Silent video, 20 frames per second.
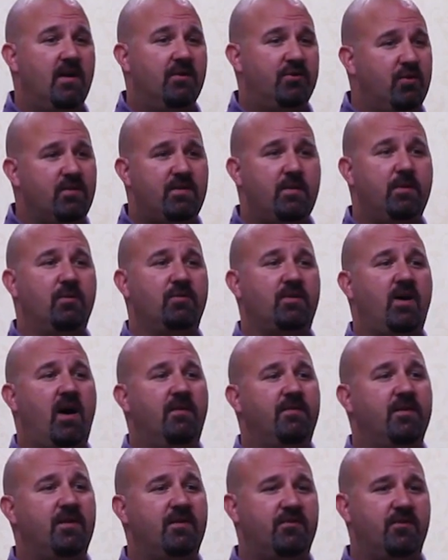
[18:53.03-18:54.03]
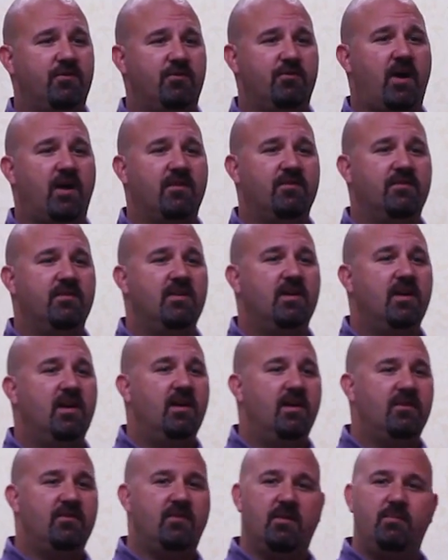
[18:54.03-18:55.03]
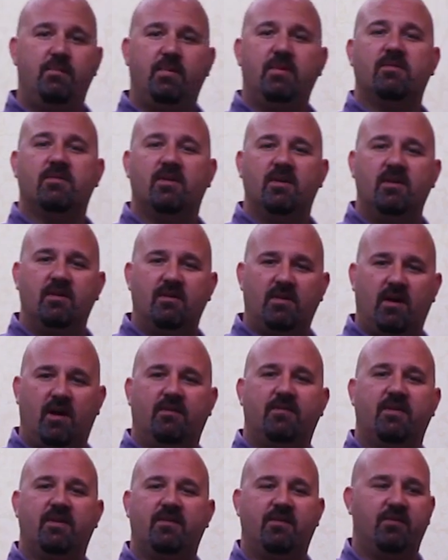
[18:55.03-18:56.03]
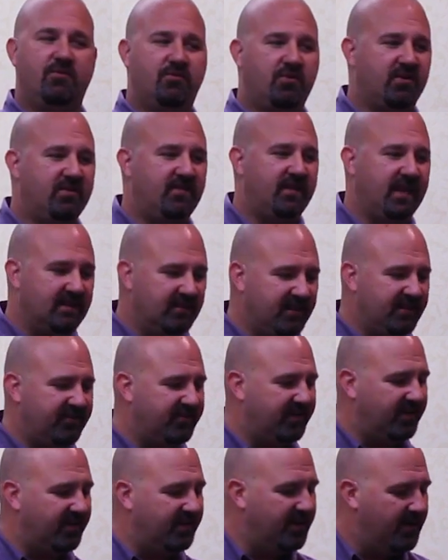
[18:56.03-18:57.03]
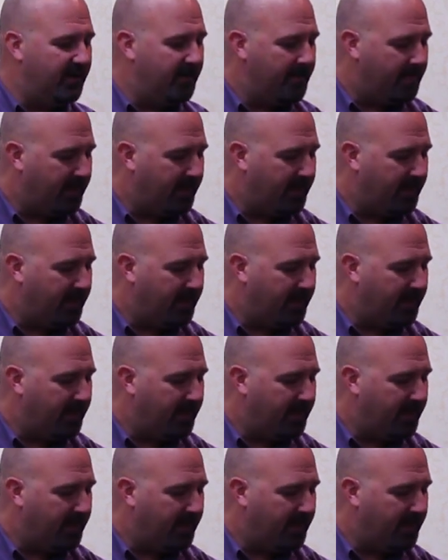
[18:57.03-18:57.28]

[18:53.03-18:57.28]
So you have to build confidence and trust. So they built confidence and trust, and they listened,